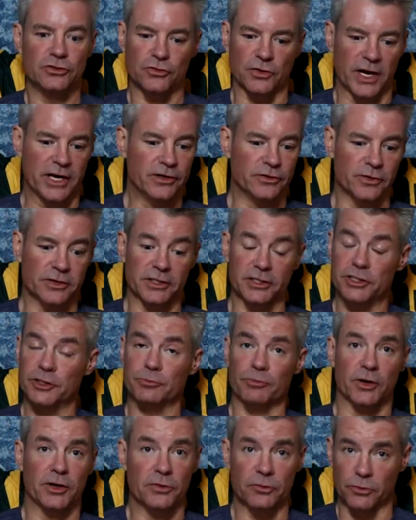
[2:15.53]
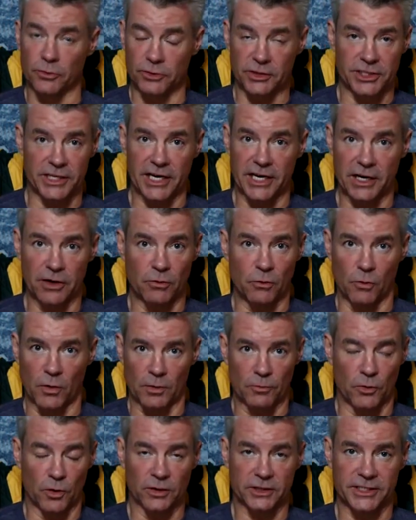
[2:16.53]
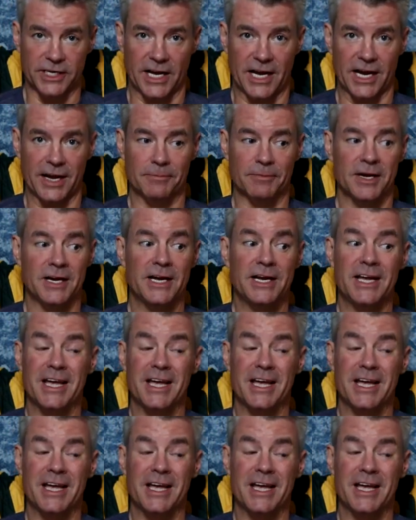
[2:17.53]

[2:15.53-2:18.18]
try doing the sprint routine one more time.